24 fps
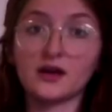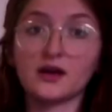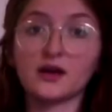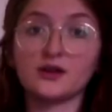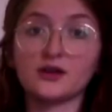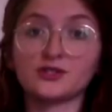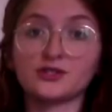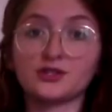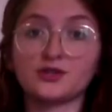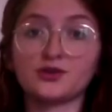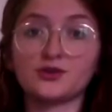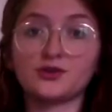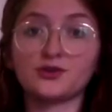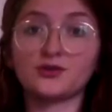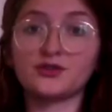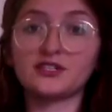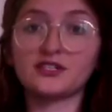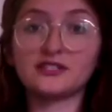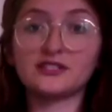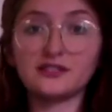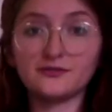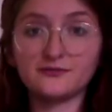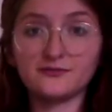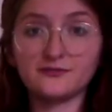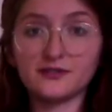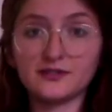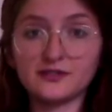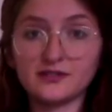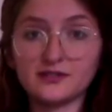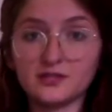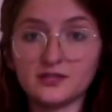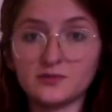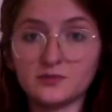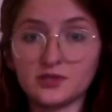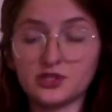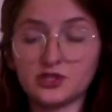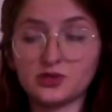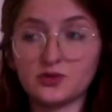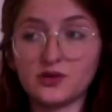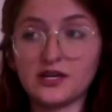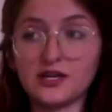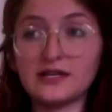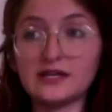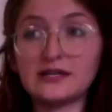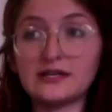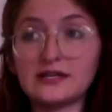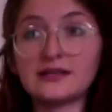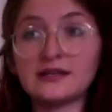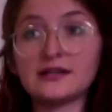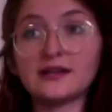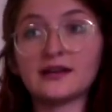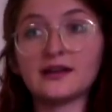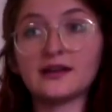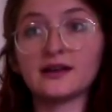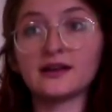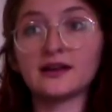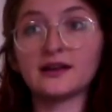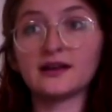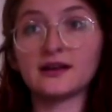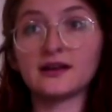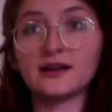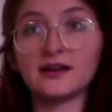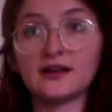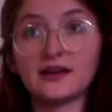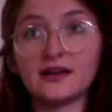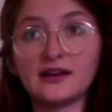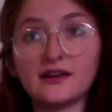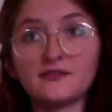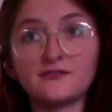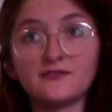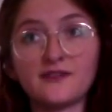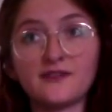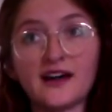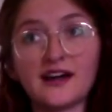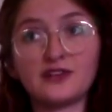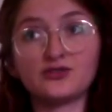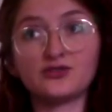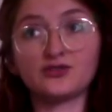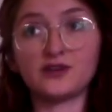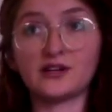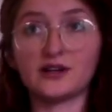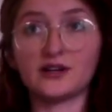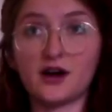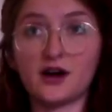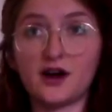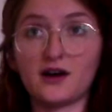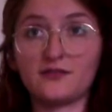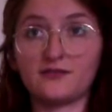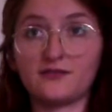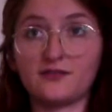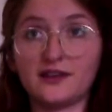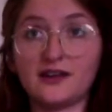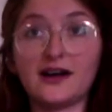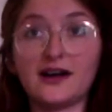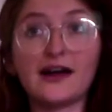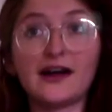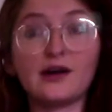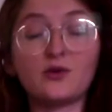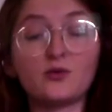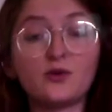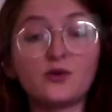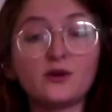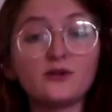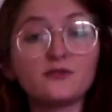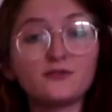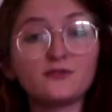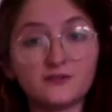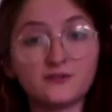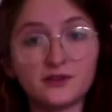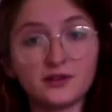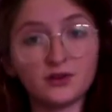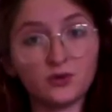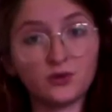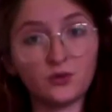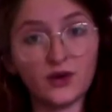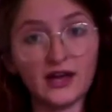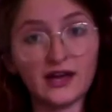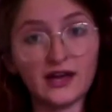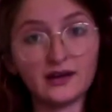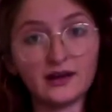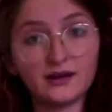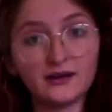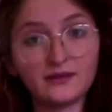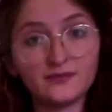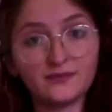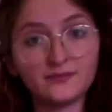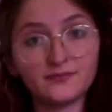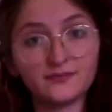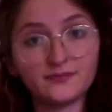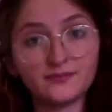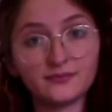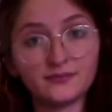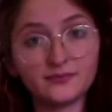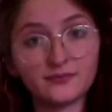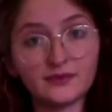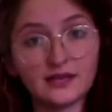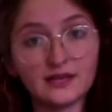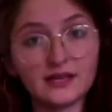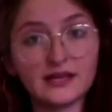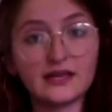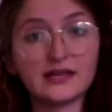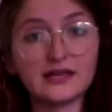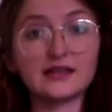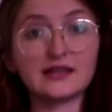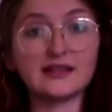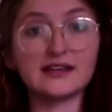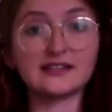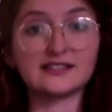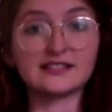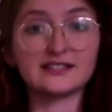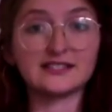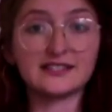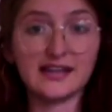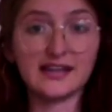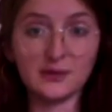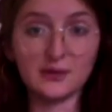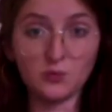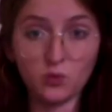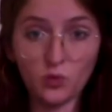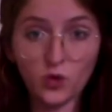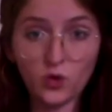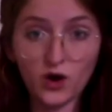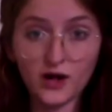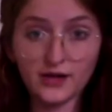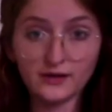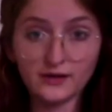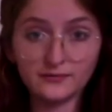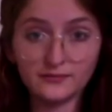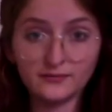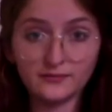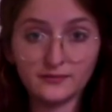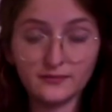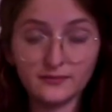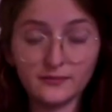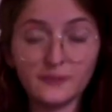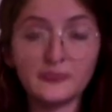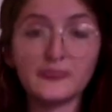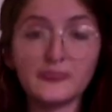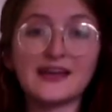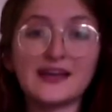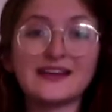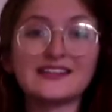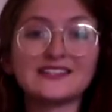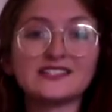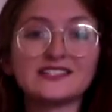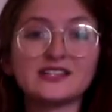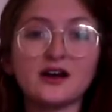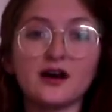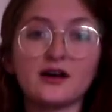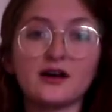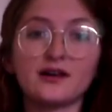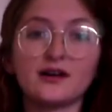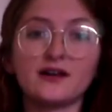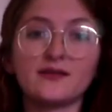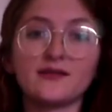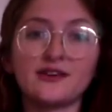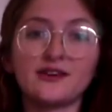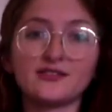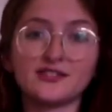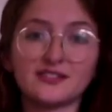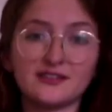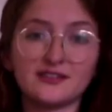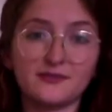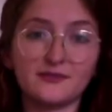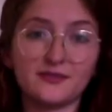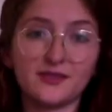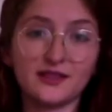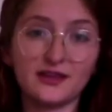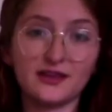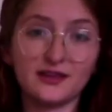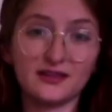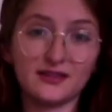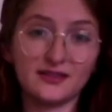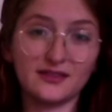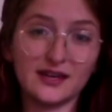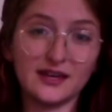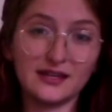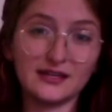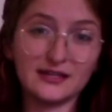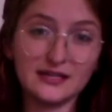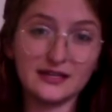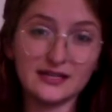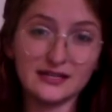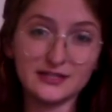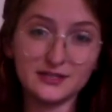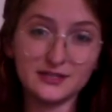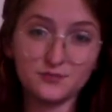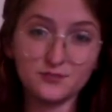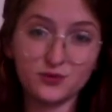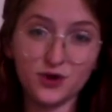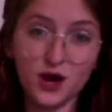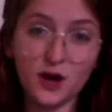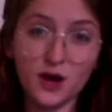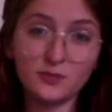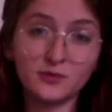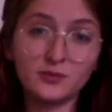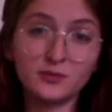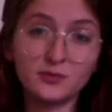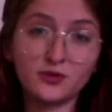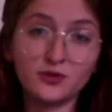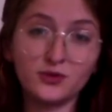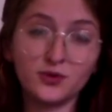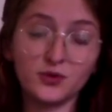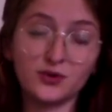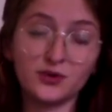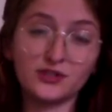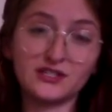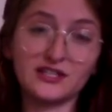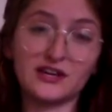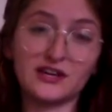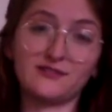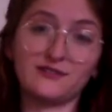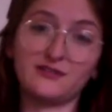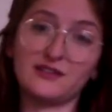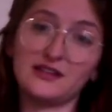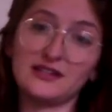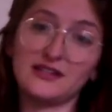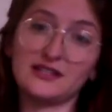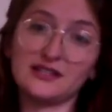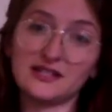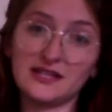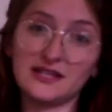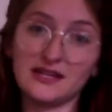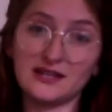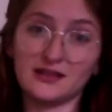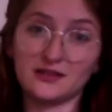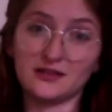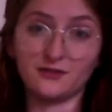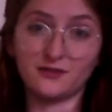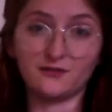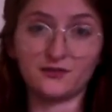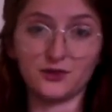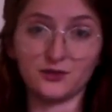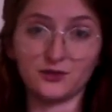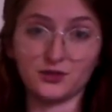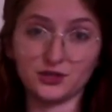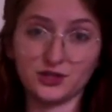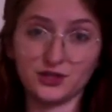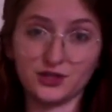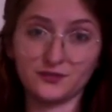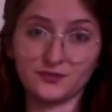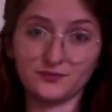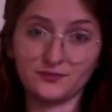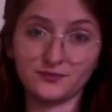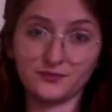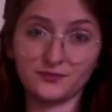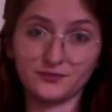So the difference between if I drink coffee, I will feel awake, that's type 1, is talking about something that is probable or definite in the future.